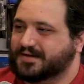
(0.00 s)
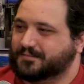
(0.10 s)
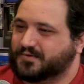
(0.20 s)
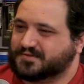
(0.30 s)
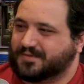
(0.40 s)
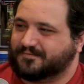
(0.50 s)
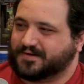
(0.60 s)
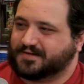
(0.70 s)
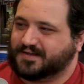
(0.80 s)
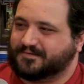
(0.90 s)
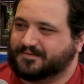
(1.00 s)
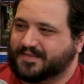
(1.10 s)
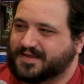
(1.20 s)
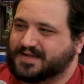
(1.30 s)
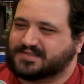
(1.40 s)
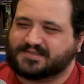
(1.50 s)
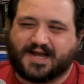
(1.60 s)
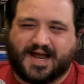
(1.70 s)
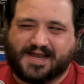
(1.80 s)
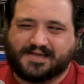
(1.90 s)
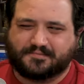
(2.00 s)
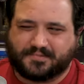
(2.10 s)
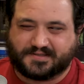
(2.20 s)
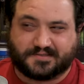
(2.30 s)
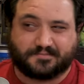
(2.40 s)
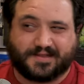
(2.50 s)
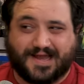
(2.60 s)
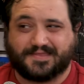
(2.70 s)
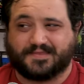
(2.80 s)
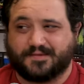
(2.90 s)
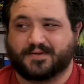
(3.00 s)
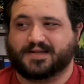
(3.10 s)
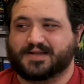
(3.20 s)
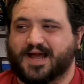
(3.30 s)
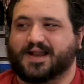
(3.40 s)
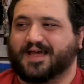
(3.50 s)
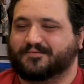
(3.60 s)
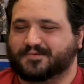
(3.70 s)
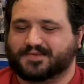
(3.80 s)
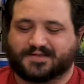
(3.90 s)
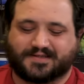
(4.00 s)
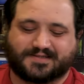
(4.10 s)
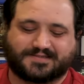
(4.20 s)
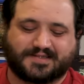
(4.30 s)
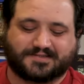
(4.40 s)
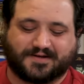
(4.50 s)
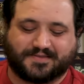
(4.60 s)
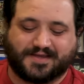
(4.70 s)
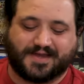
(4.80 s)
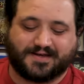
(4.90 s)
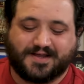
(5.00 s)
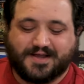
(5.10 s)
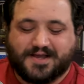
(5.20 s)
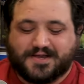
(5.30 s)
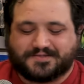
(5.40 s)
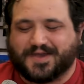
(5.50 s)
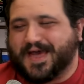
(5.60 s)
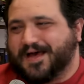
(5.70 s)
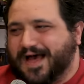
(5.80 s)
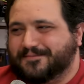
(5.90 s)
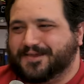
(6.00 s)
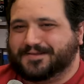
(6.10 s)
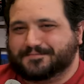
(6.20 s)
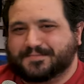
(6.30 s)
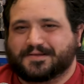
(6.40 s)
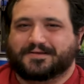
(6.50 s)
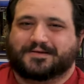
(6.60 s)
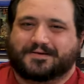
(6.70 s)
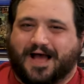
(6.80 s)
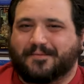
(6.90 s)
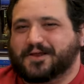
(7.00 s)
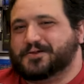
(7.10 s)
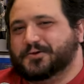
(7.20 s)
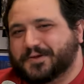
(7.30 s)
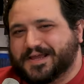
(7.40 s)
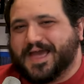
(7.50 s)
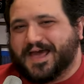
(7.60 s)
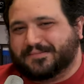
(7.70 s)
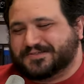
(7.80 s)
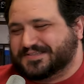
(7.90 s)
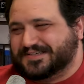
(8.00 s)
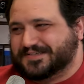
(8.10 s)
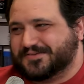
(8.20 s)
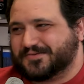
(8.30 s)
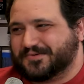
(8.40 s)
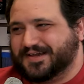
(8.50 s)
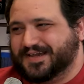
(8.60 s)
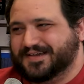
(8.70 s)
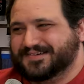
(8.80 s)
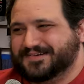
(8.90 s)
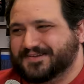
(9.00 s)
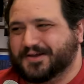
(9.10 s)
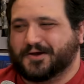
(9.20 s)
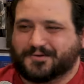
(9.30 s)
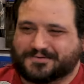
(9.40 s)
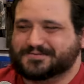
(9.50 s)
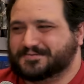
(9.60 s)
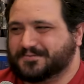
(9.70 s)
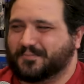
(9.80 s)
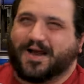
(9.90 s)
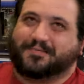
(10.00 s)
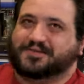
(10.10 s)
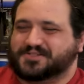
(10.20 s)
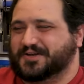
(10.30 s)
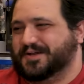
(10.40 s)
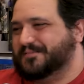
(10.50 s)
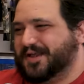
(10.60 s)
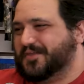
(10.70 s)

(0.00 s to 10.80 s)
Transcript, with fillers: He pulls them off a cliff and they die, but it's implied that they might not have with the teaser at the end. So, yeah, I mean, I'm including Hannibal season three, although we probably shouldn't, but